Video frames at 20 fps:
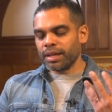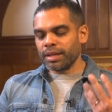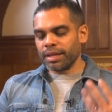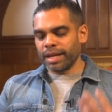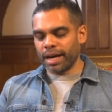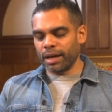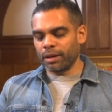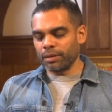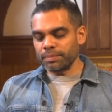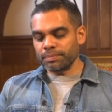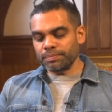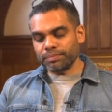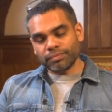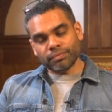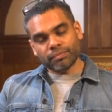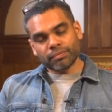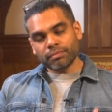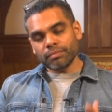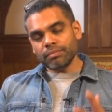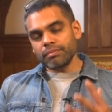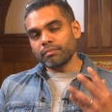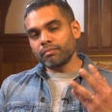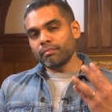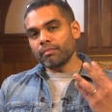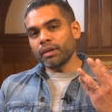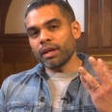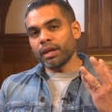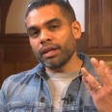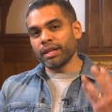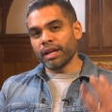Now,
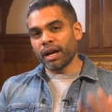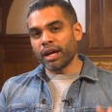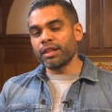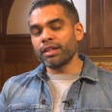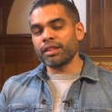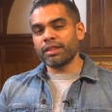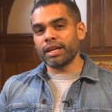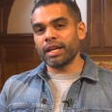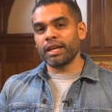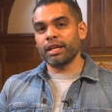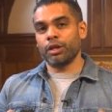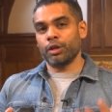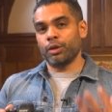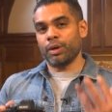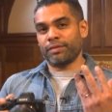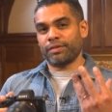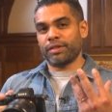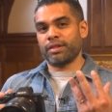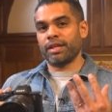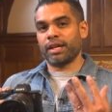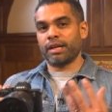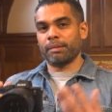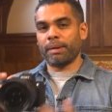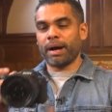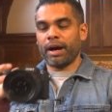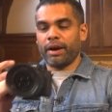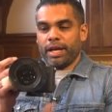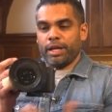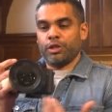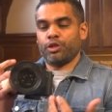the other thing you have to think
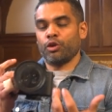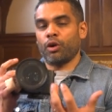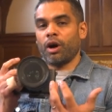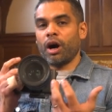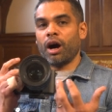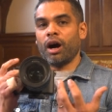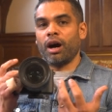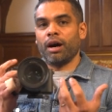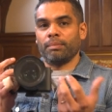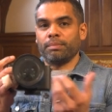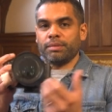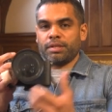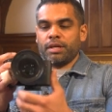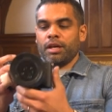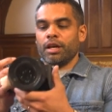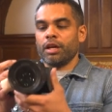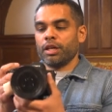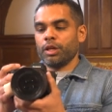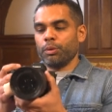about is your arms.